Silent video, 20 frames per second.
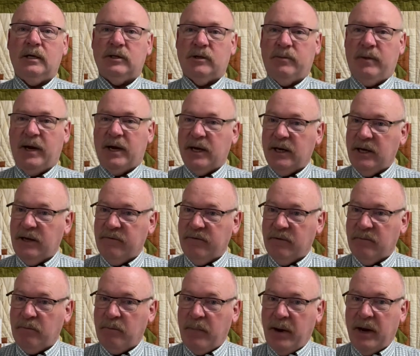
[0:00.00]
to make an
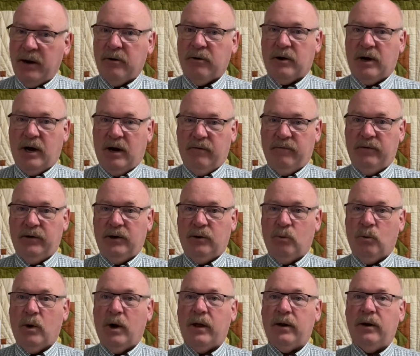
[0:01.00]
even better covenant,
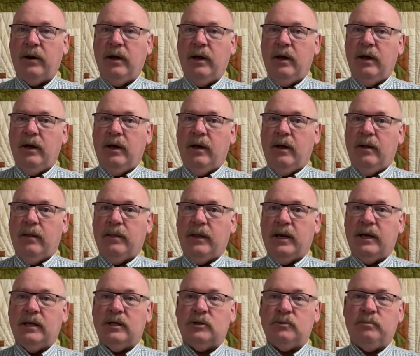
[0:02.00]
one
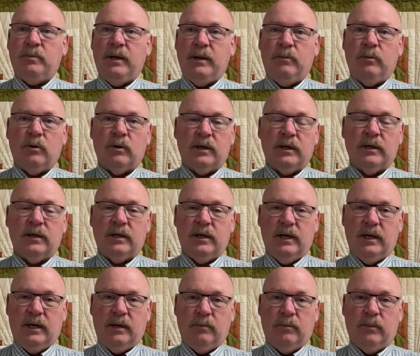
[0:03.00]
that his people can
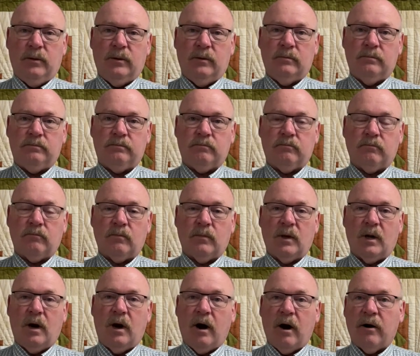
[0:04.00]
keep.
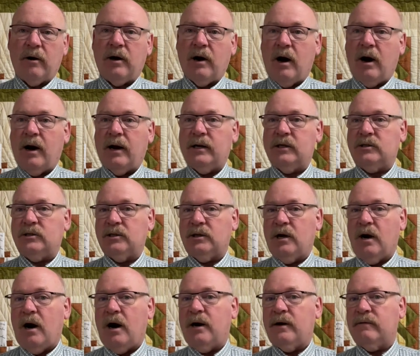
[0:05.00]
Our God is the
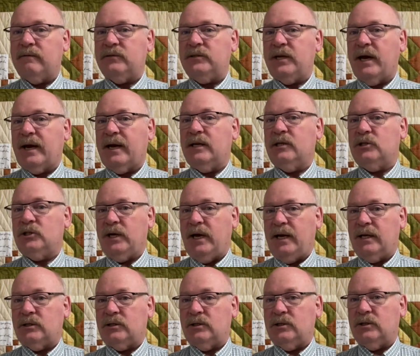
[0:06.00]
God of second
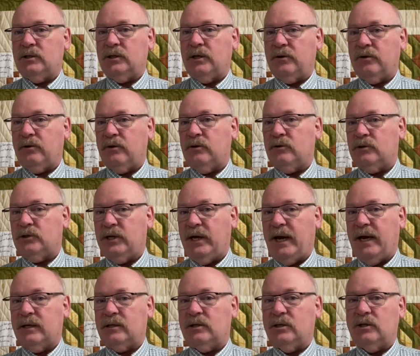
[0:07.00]
chances and third
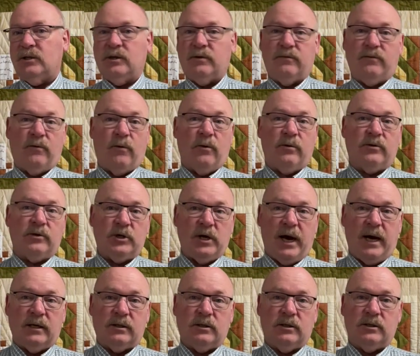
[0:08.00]
chances and fourth
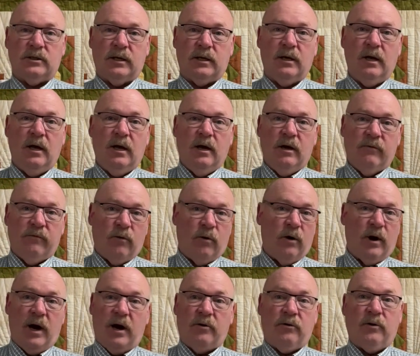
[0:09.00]
chances and
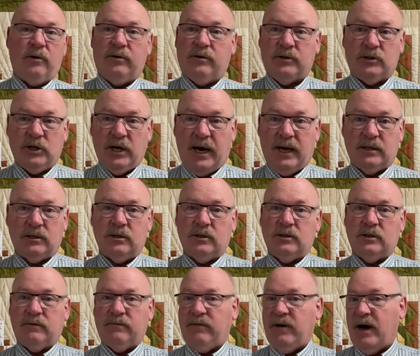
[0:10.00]
400th
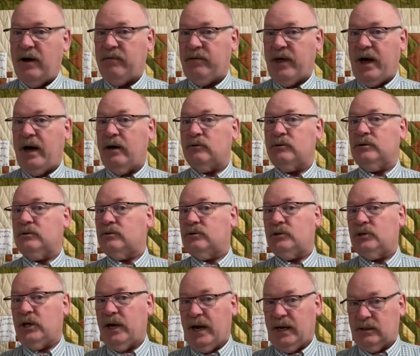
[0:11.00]
chances and
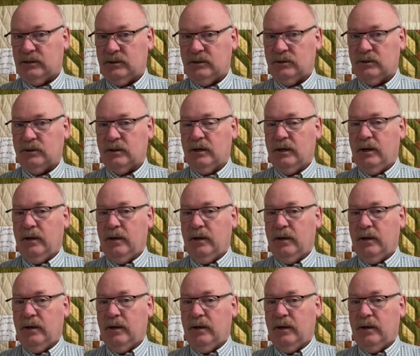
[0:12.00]
5,000th chances.